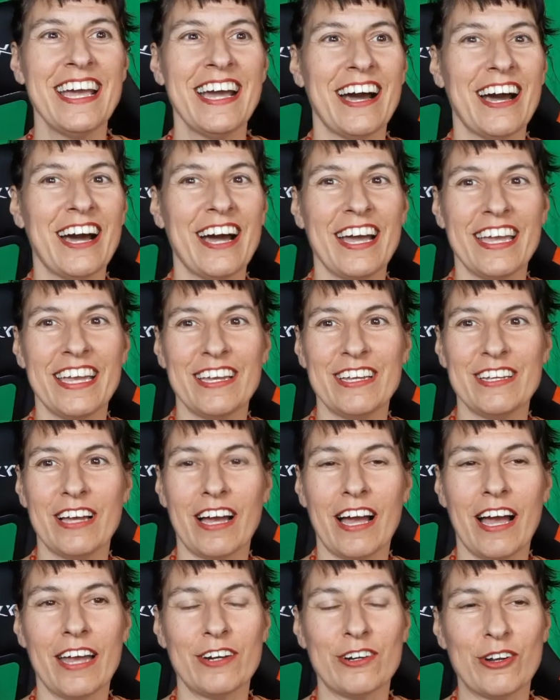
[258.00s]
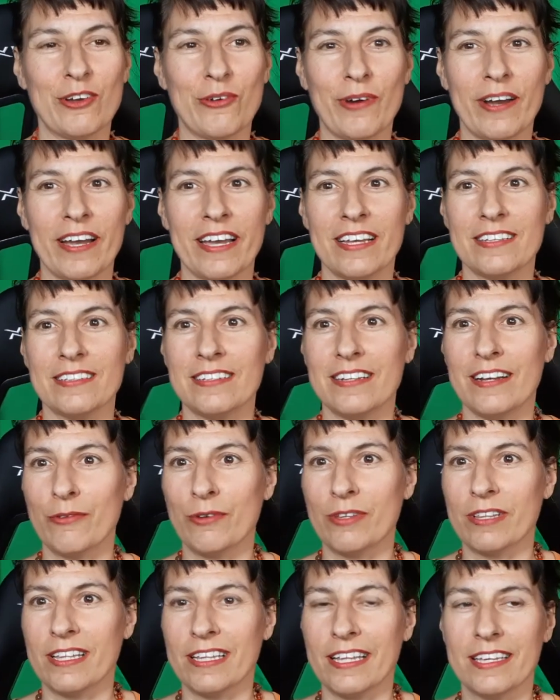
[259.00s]
I don't know why I
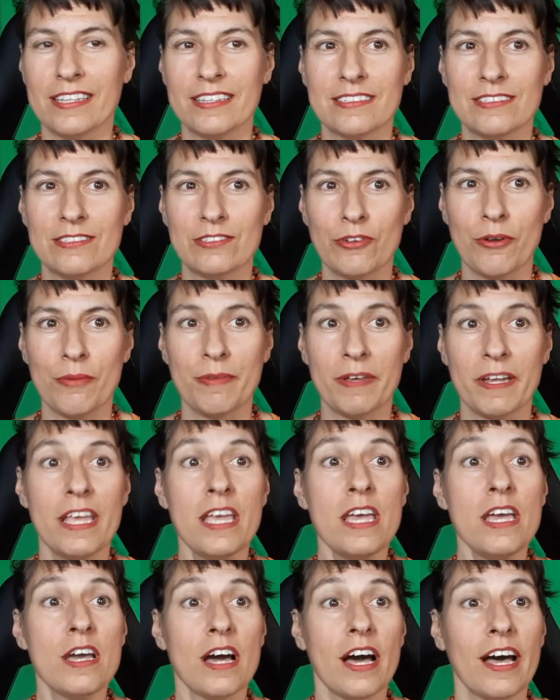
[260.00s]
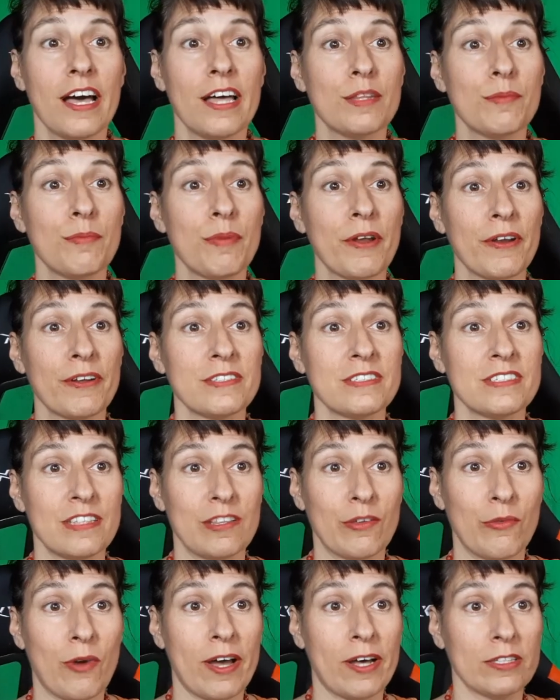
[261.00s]
really like this story, but the parrots in the
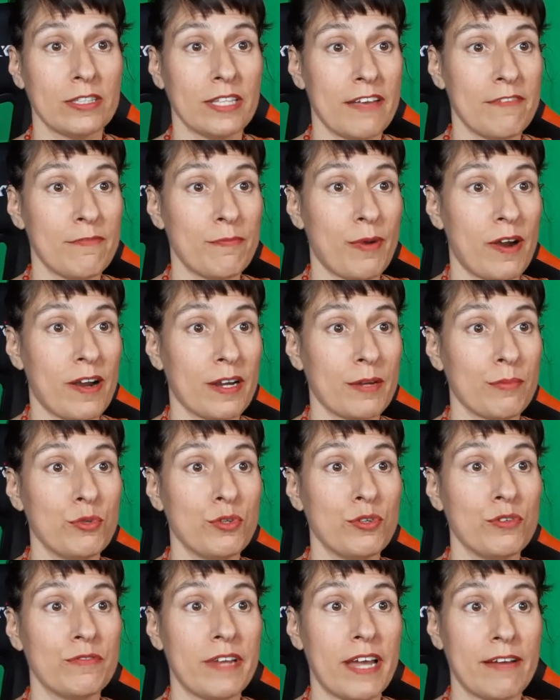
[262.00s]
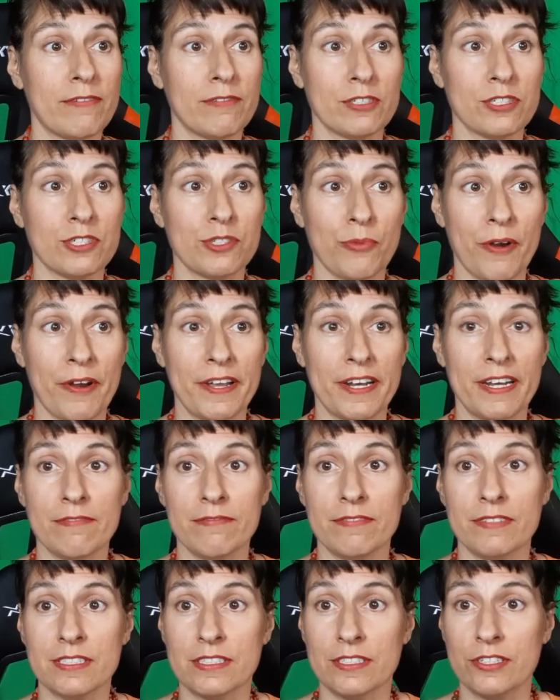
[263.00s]
wildlife park moved after swearing at
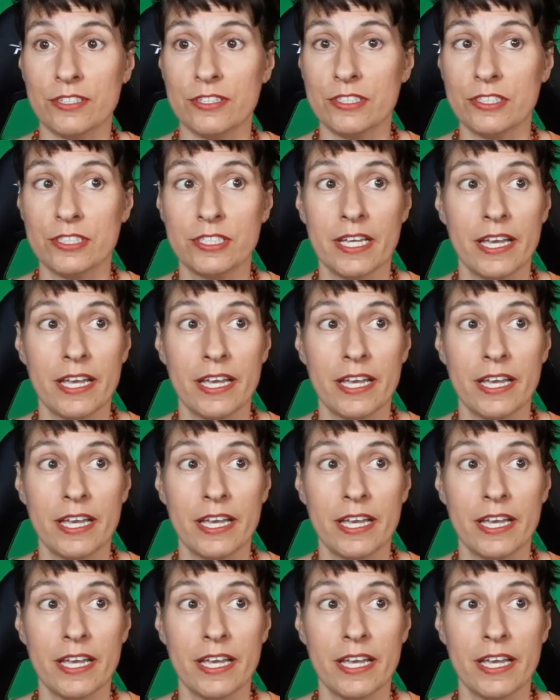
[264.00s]
visitors.